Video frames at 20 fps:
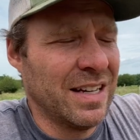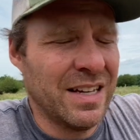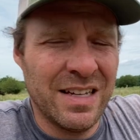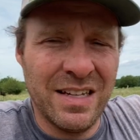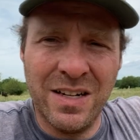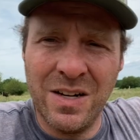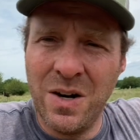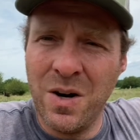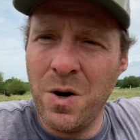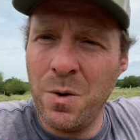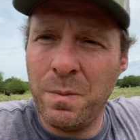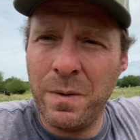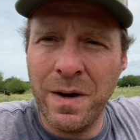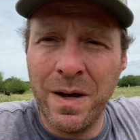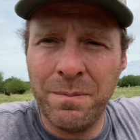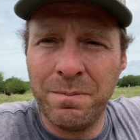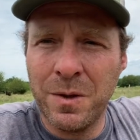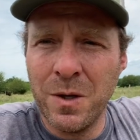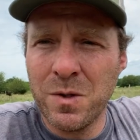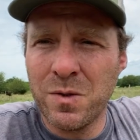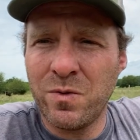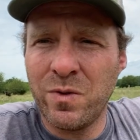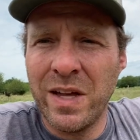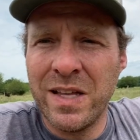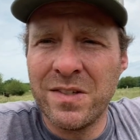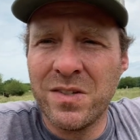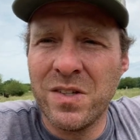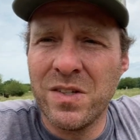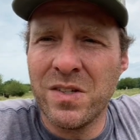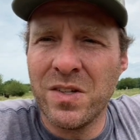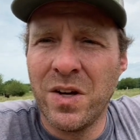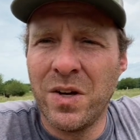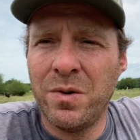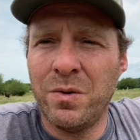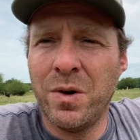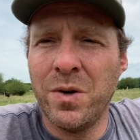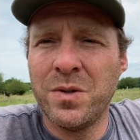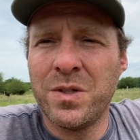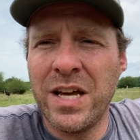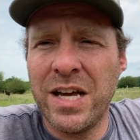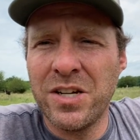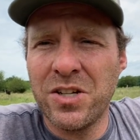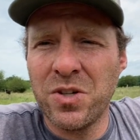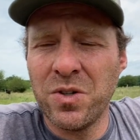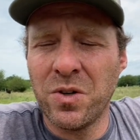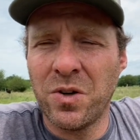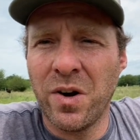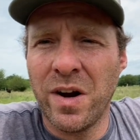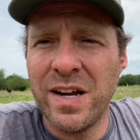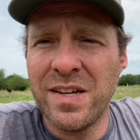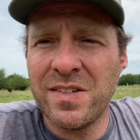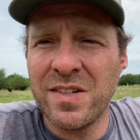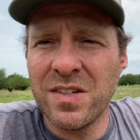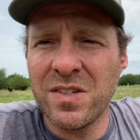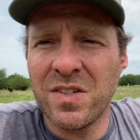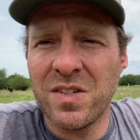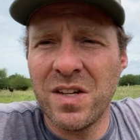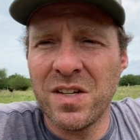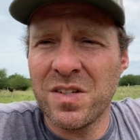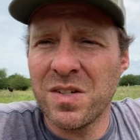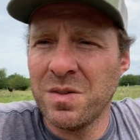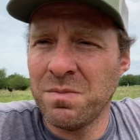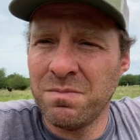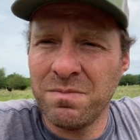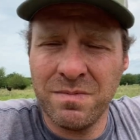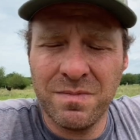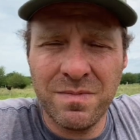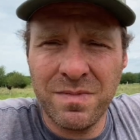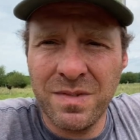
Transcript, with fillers: you know, open up those fences on a rotational grazing system,